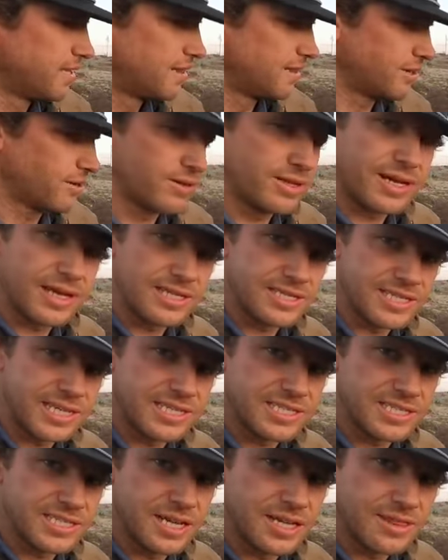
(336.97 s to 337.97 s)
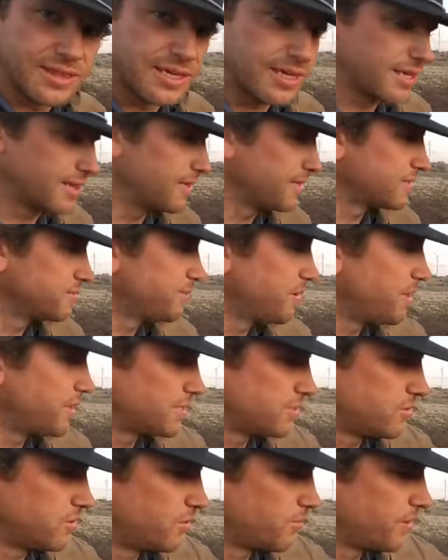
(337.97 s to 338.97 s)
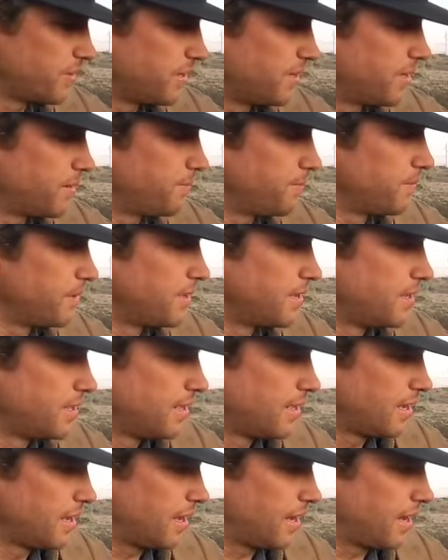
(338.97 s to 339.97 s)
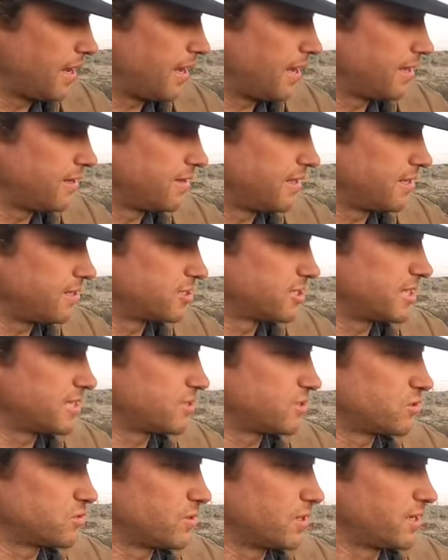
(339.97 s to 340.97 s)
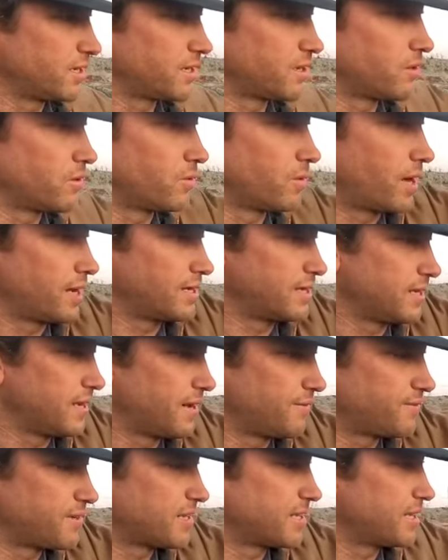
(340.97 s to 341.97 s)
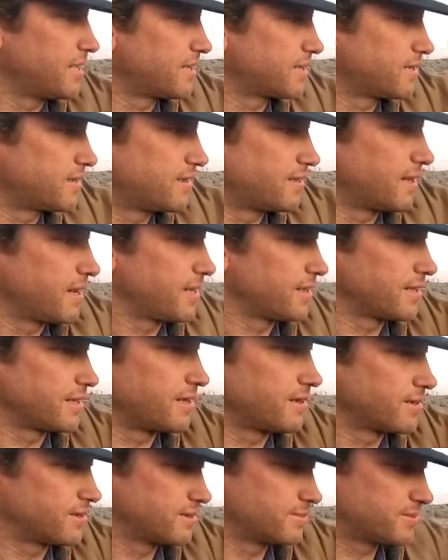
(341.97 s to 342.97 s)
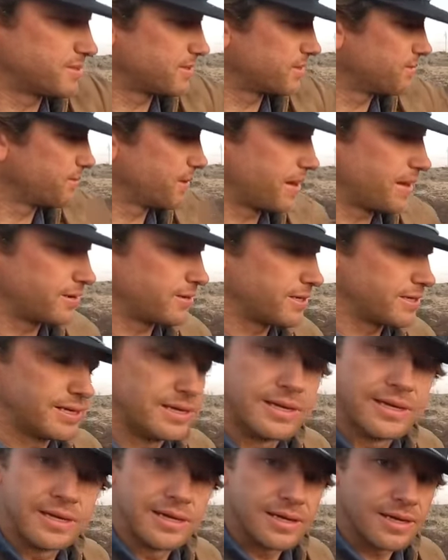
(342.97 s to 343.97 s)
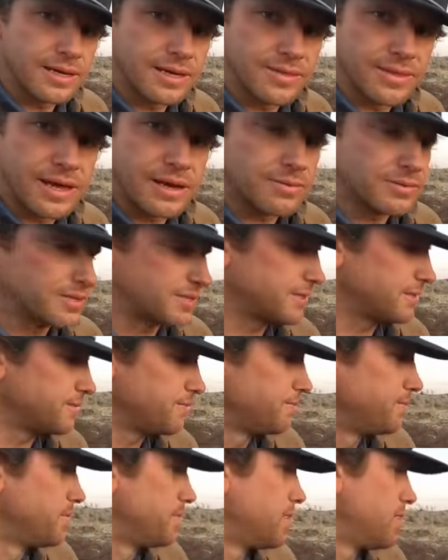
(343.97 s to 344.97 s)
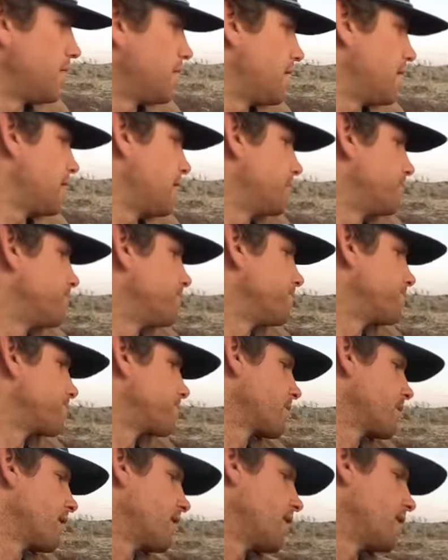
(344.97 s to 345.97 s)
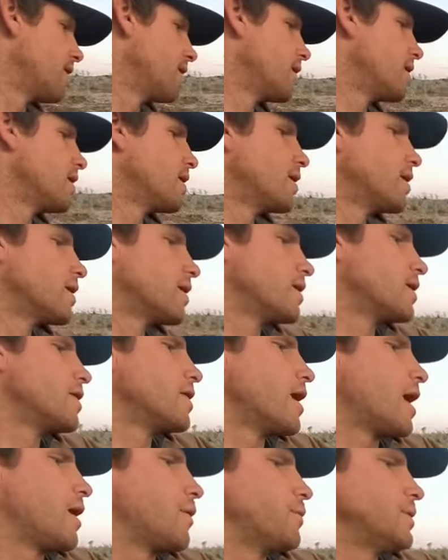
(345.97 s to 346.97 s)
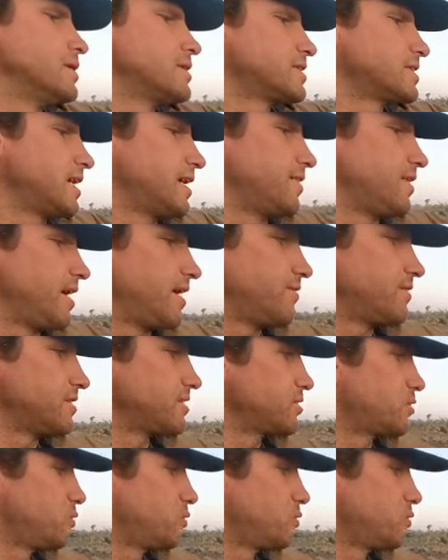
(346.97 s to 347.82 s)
literally, I changed nothing in this box. You open it up and the Energizer is ready to go. I did have to connect the alligator clips to the battery, and that was it. I will say they have this